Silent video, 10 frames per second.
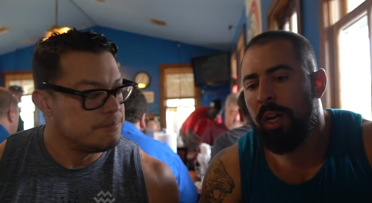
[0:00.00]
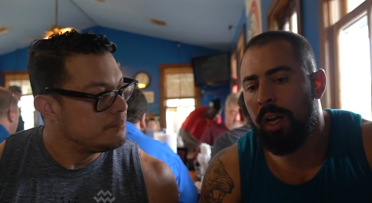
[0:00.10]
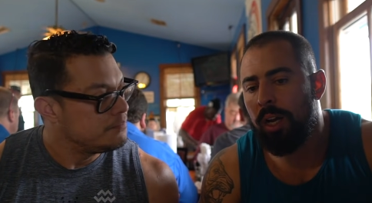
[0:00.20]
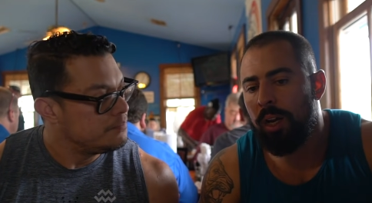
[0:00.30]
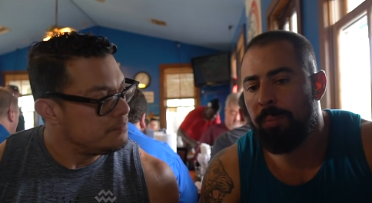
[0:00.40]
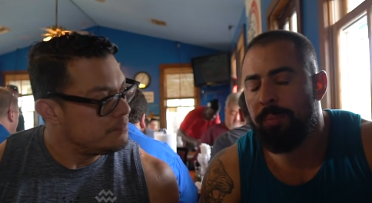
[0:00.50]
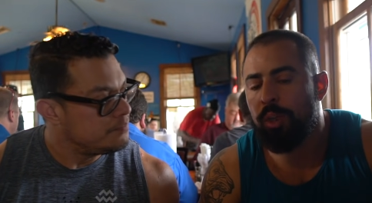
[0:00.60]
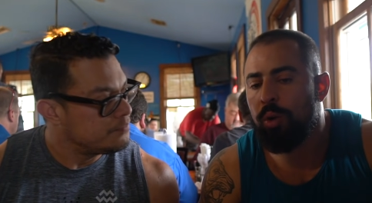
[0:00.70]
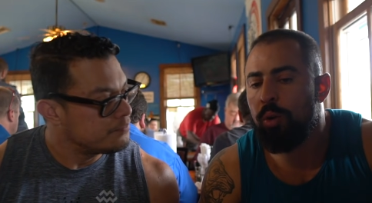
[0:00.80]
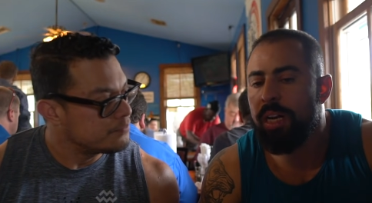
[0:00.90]
Speaker 1: um, you
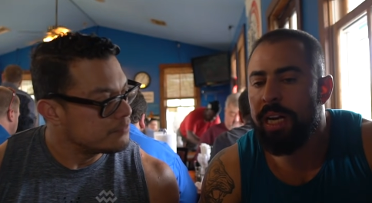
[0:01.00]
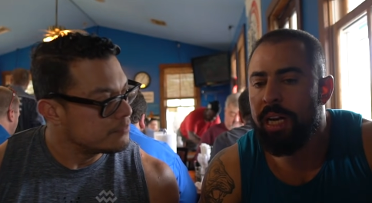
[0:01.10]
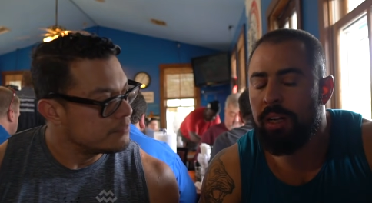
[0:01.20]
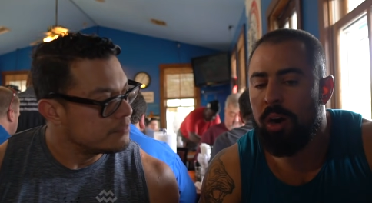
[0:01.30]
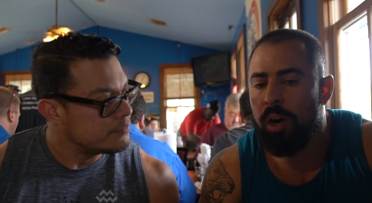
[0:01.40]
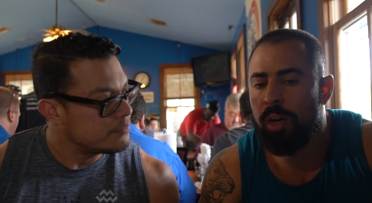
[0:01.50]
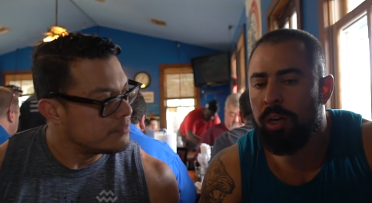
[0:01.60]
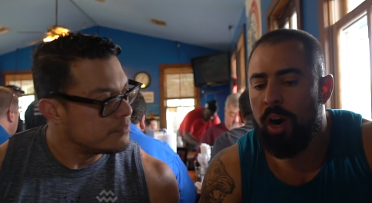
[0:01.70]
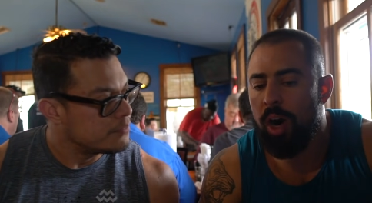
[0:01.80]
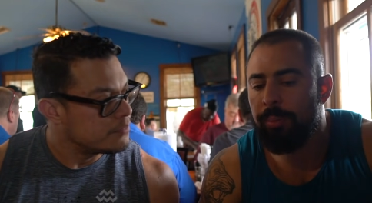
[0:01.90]
don't need car
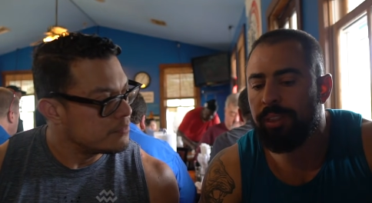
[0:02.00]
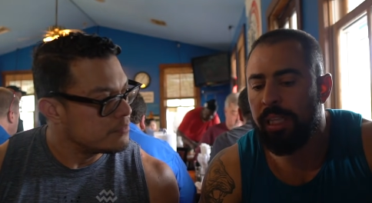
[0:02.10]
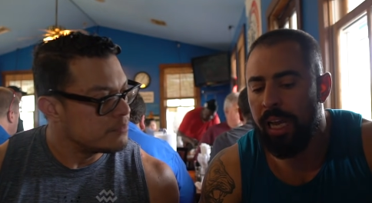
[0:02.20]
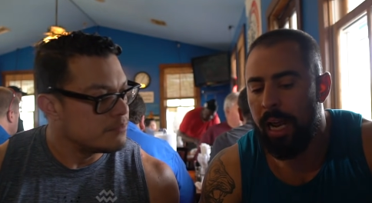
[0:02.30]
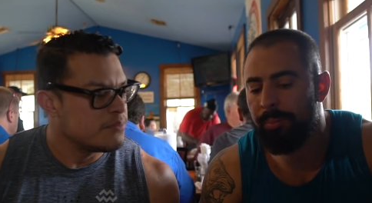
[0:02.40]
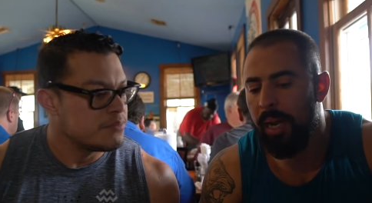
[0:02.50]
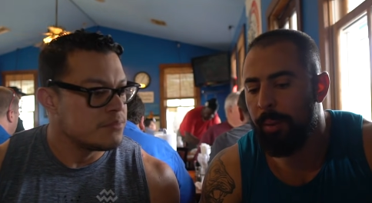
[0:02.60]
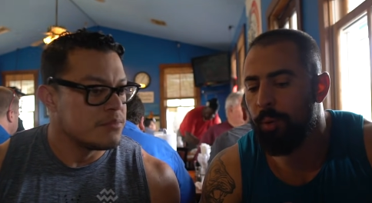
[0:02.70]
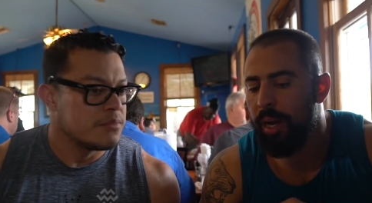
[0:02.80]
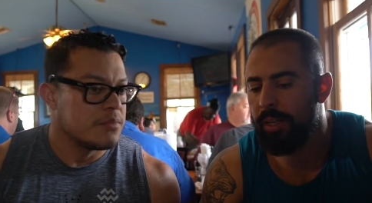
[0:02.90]
carbs. Like, I'm,
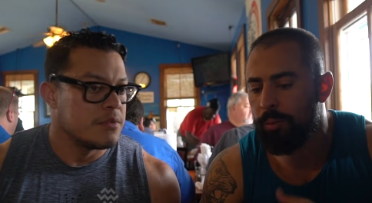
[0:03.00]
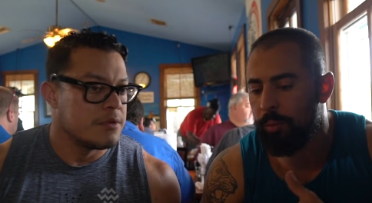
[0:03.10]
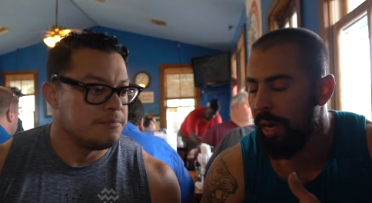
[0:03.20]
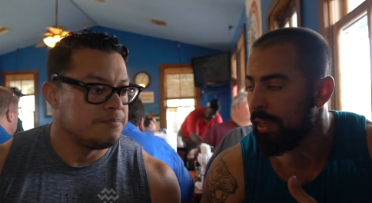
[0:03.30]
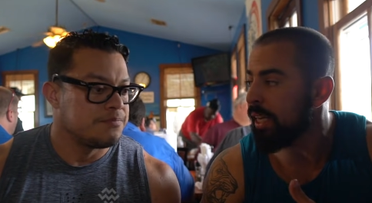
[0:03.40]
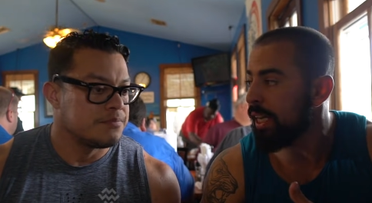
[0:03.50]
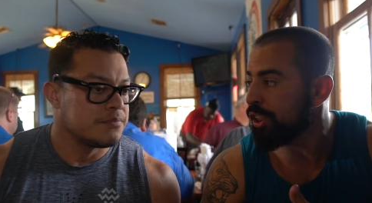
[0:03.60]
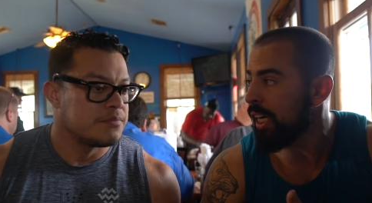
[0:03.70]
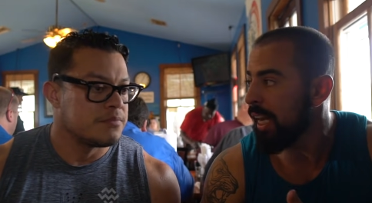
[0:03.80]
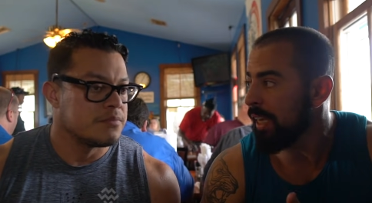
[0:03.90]
I'm writing, we're writing the
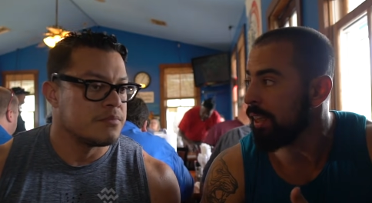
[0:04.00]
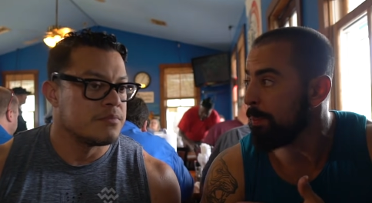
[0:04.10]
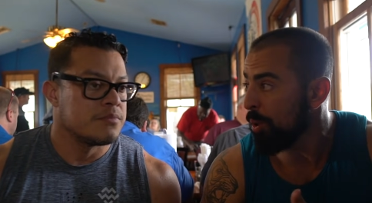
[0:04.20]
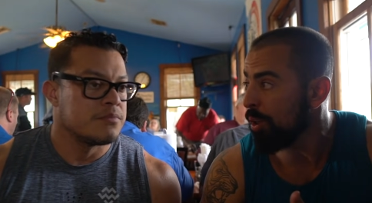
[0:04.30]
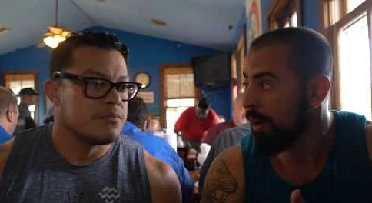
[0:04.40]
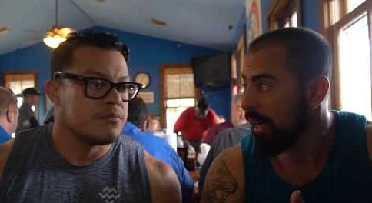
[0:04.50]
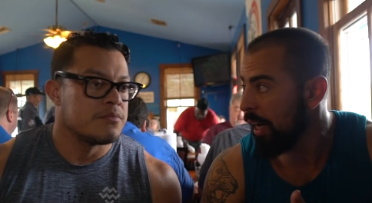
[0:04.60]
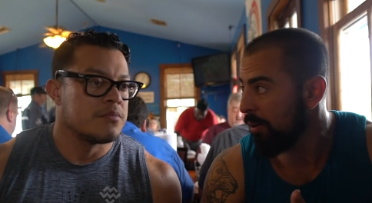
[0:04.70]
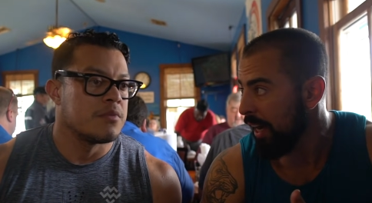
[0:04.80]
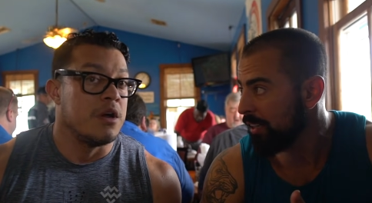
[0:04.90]
Ketogenic Athlete book right
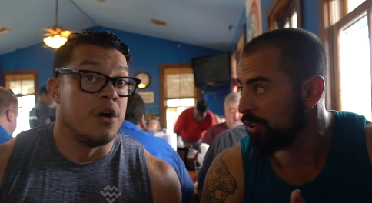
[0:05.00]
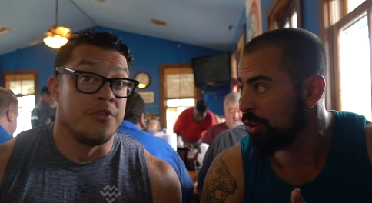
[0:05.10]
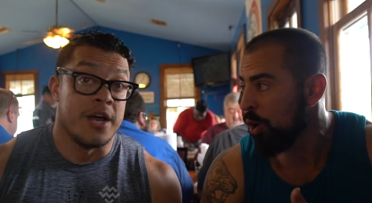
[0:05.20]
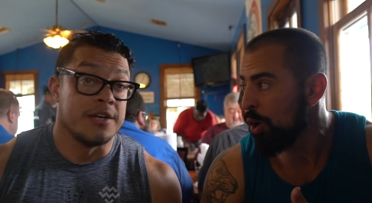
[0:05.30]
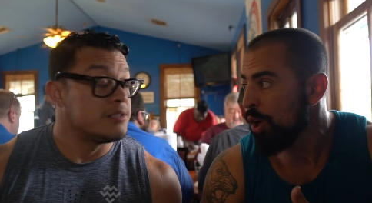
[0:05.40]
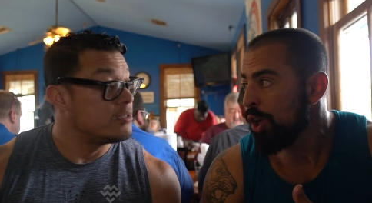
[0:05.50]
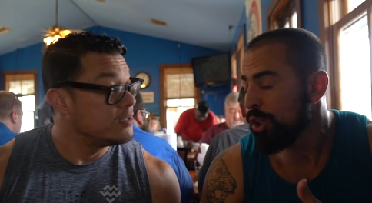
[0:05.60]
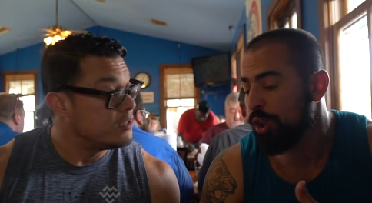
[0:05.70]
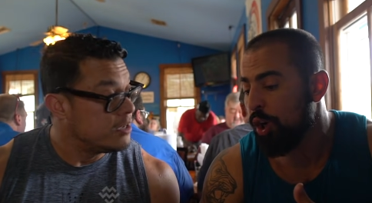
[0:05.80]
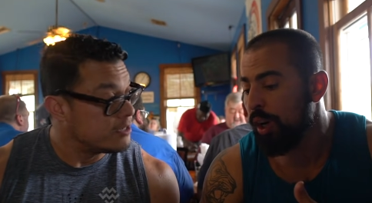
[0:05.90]
now, right? Oh, so, nice.
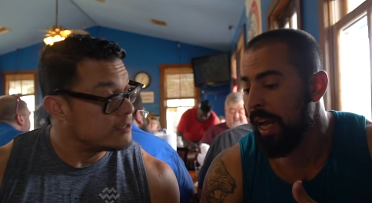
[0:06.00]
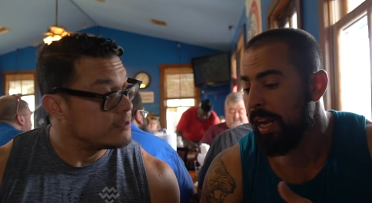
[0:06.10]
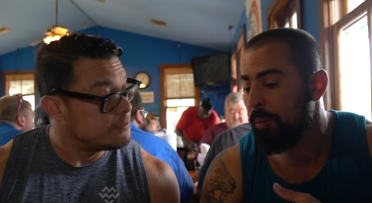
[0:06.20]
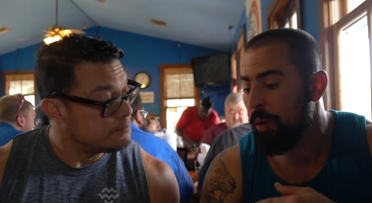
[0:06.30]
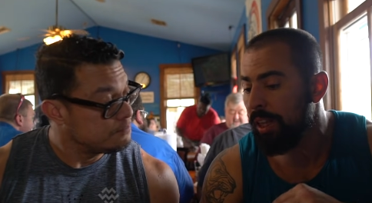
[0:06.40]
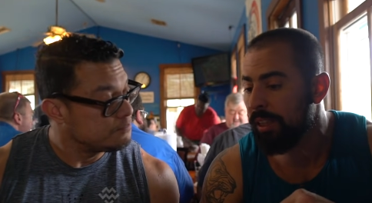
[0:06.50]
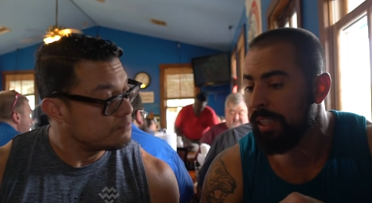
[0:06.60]
So, like, one of the